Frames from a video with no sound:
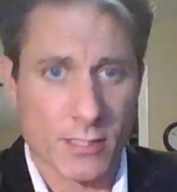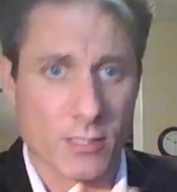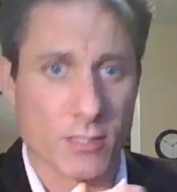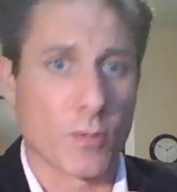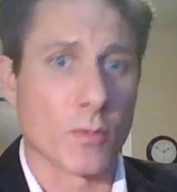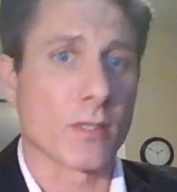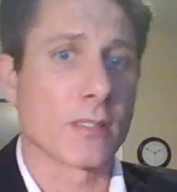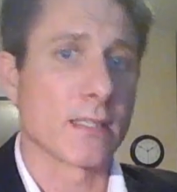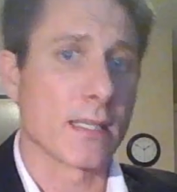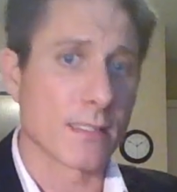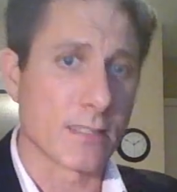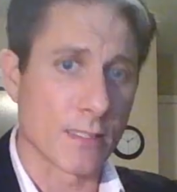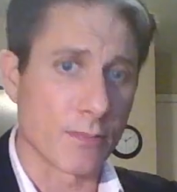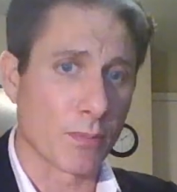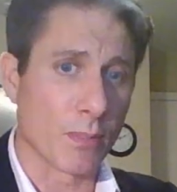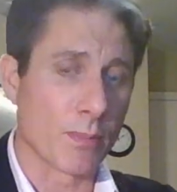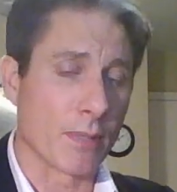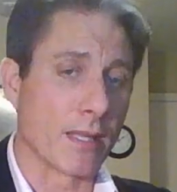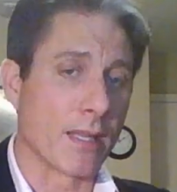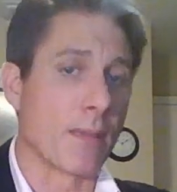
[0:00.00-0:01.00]
So what does that
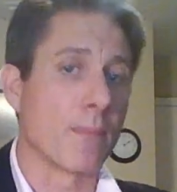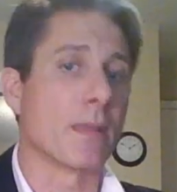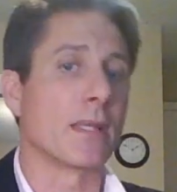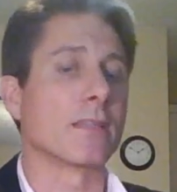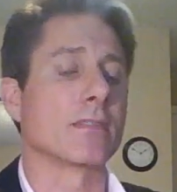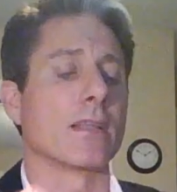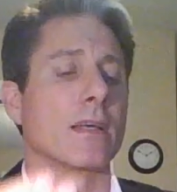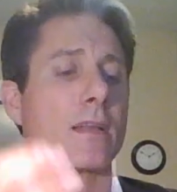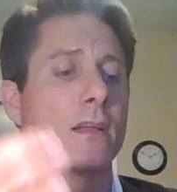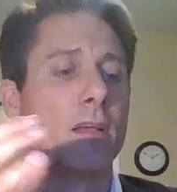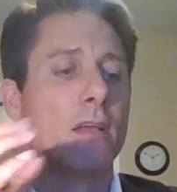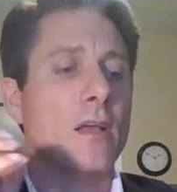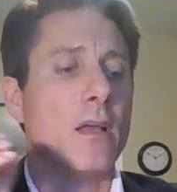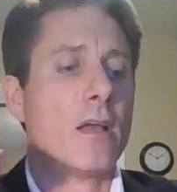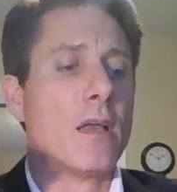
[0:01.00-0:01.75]
simply mean? That means that